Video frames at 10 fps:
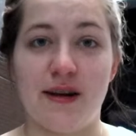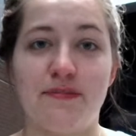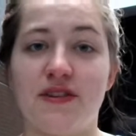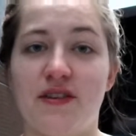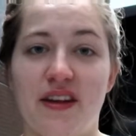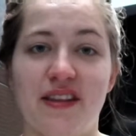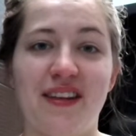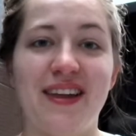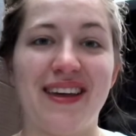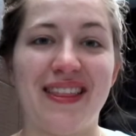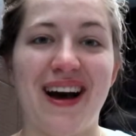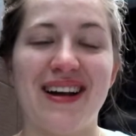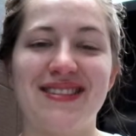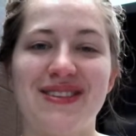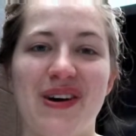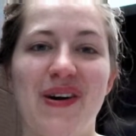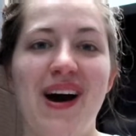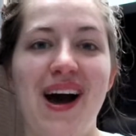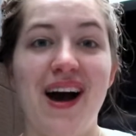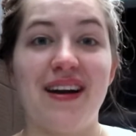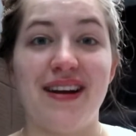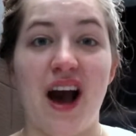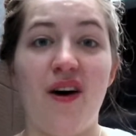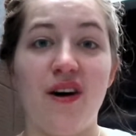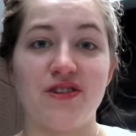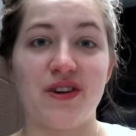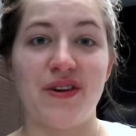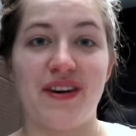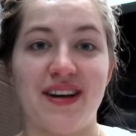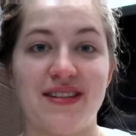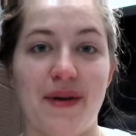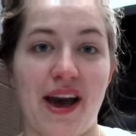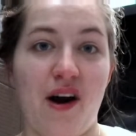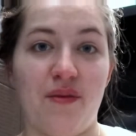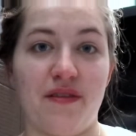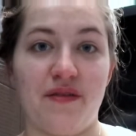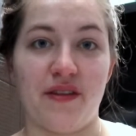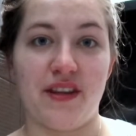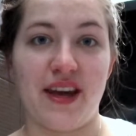steps or anything like that. So now I'll show you guys my outfit for the